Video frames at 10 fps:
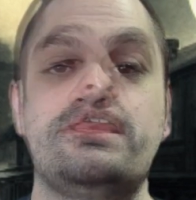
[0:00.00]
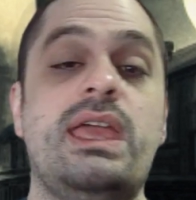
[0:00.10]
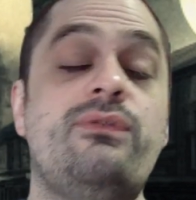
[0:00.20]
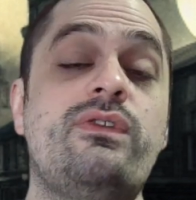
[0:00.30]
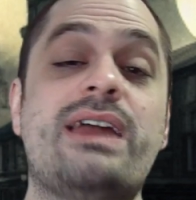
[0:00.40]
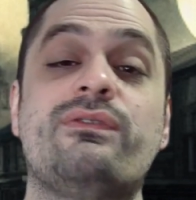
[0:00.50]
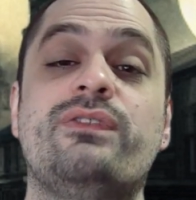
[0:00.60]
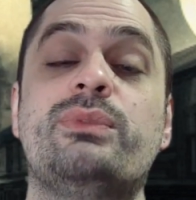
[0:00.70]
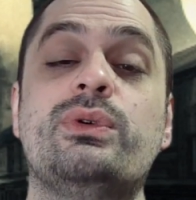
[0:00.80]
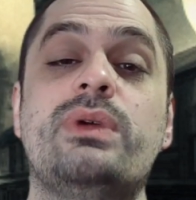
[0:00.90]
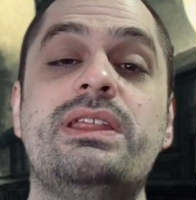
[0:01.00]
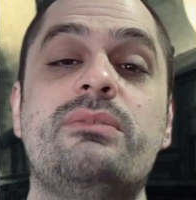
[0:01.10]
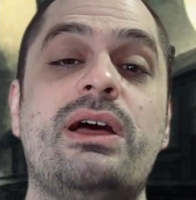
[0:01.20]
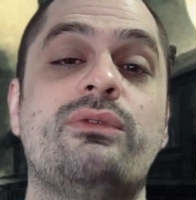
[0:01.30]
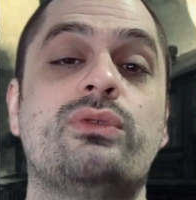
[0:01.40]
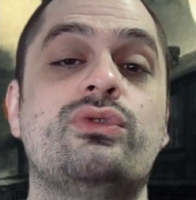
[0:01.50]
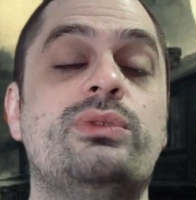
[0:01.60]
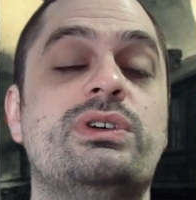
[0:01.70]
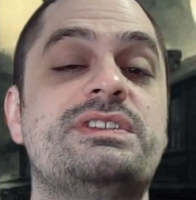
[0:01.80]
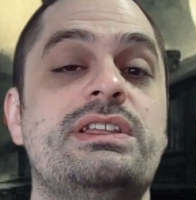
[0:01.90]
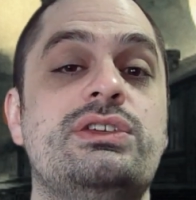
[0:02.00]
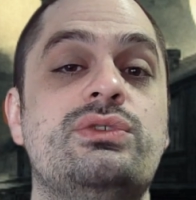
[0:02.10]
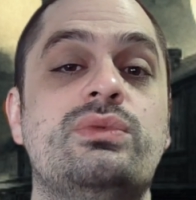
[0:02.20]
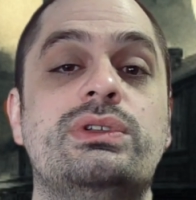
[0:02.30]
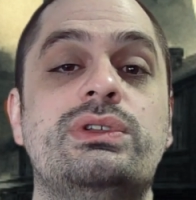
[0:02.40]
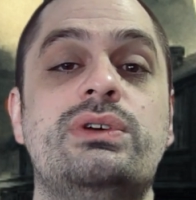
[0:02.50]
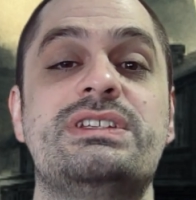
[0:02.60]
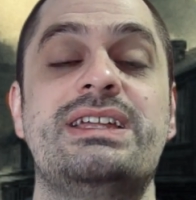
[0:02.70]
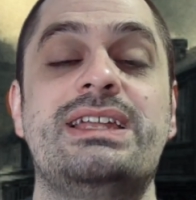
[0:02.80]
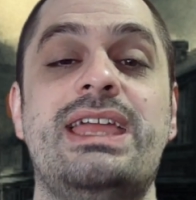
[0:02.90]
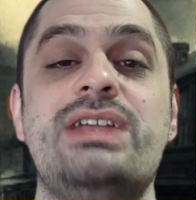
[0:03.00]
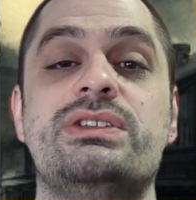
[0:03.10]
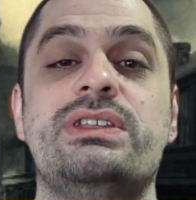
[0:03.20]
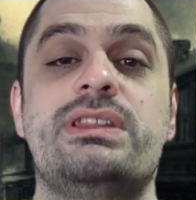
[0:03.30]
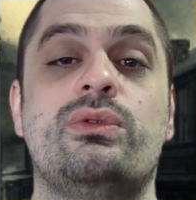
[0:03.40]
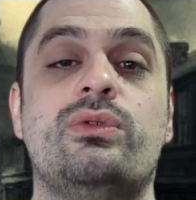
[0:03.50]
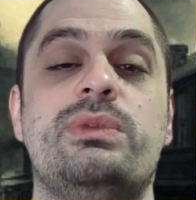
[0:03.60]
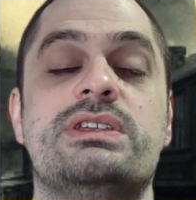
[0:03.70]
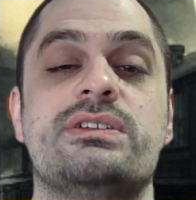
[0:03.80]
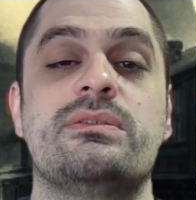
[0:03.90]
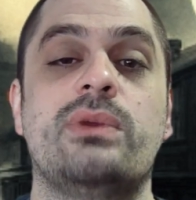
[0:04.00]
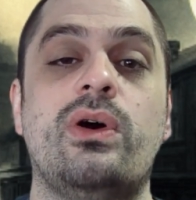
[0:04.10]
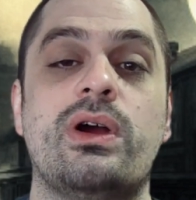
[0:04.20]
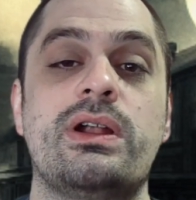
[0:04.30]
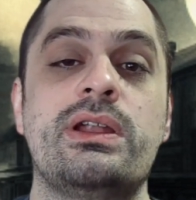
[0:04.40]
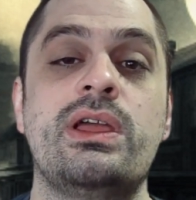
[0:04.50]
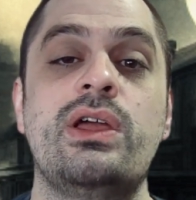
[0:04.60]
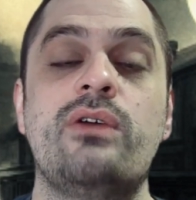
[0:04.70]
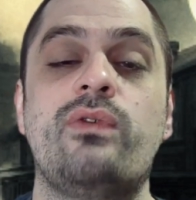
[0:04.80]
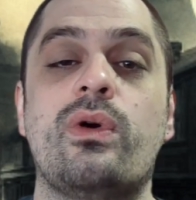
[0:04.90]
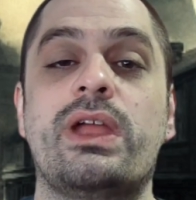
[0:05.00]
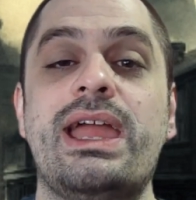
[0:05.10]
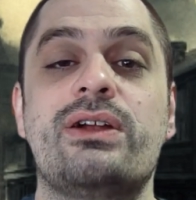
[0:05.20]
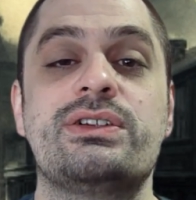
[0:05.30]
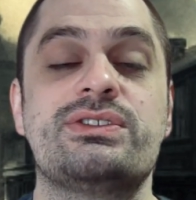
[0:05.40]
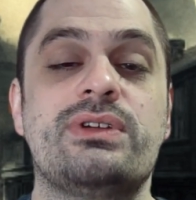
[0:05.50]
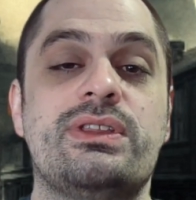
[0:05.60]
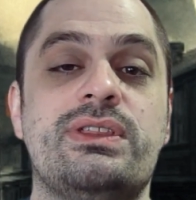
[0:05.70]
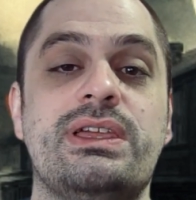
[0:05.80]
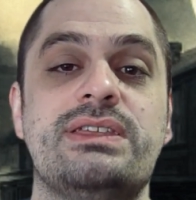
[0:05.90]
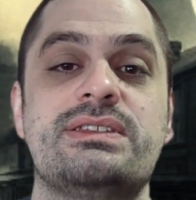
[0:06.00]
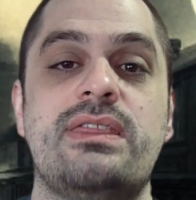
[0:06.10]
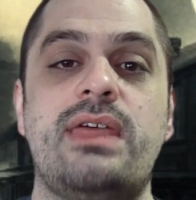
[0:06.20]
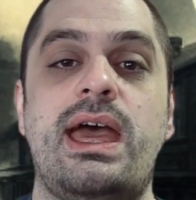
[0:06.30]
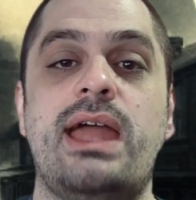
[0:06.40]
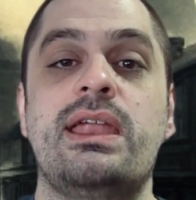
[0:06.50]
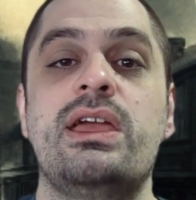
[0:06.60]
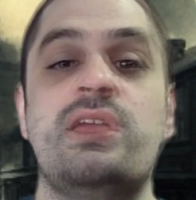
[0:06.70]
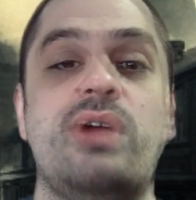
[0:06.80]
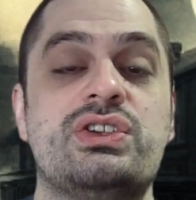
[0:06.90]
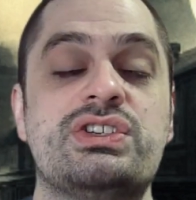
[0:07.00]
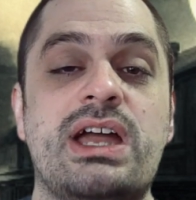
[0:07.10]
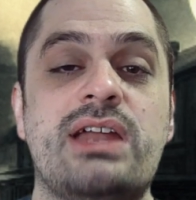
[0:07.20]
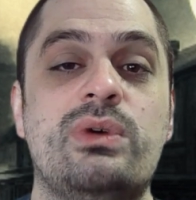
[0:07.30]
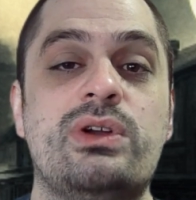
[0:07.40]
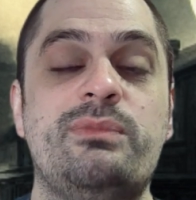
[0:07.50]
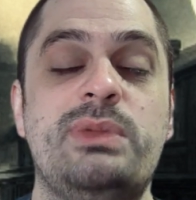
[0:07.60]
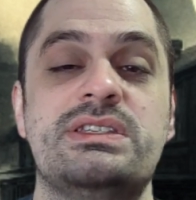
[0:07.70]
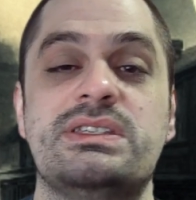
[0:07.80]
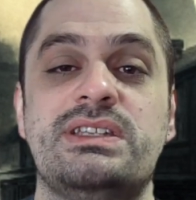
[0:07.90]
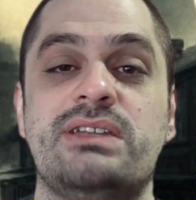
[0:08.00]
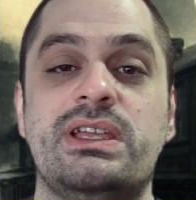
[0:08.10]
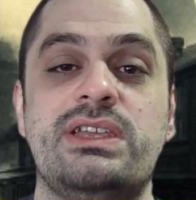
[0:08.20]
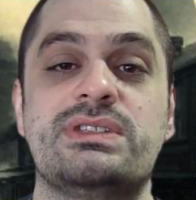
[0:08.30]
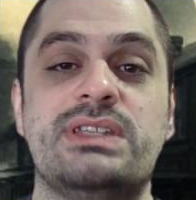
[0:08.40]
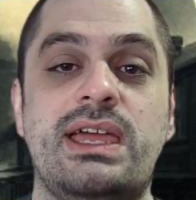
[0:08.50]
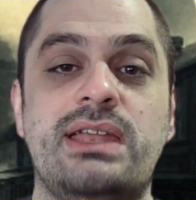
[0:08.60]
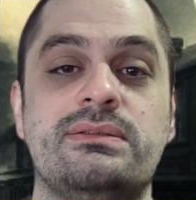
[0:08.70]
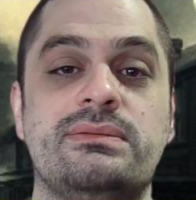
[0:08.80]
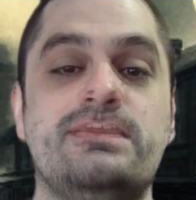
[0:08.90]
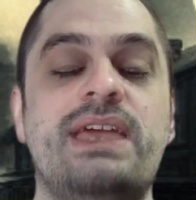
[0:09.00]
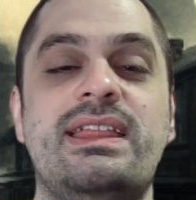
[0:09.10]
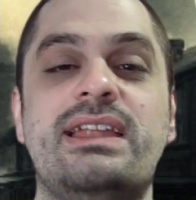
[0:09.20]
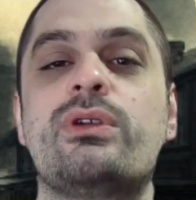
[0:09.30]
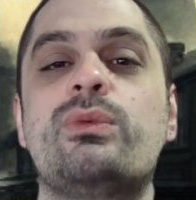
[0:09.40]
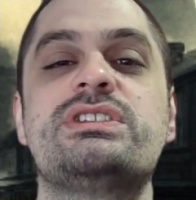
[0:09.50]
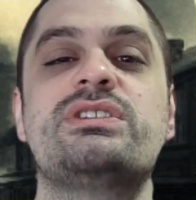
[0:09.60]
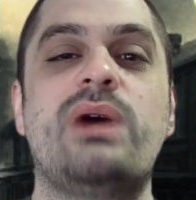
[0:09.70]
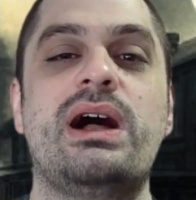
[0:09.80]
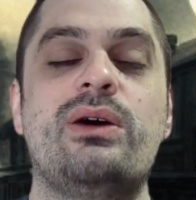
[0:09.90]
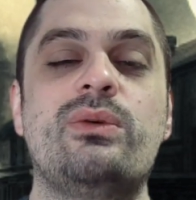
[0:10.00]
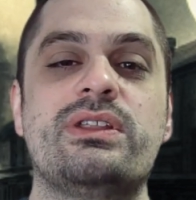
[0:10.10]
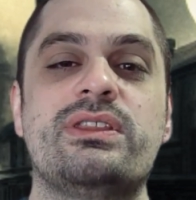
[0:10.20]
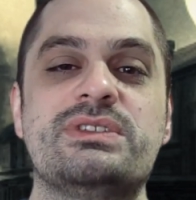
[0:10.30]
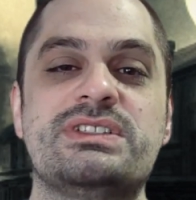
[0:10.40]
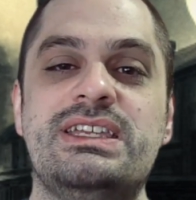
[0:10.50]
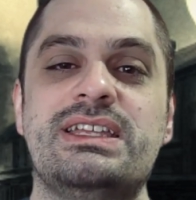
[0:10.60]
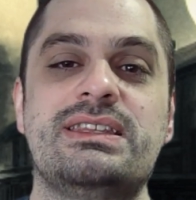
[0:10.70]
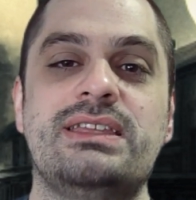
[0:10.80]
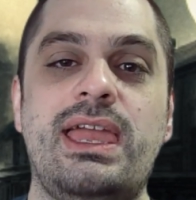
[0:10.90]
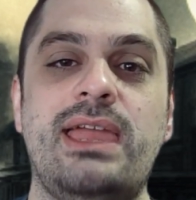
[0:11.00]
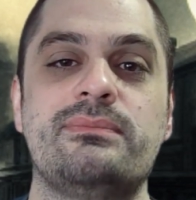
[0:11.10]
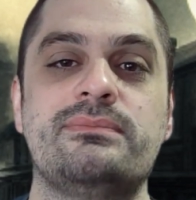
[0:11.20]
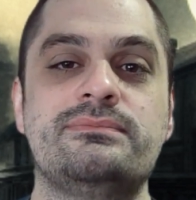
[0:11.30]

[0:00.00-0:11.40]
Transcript: If you've had a flip through any of the Malifaux rulebooks, then you will notice that occasionally there will be some art for characters or other things that are just kind of one-off pieces and never get used again. And then every once in a while, one of them will sneak into the game.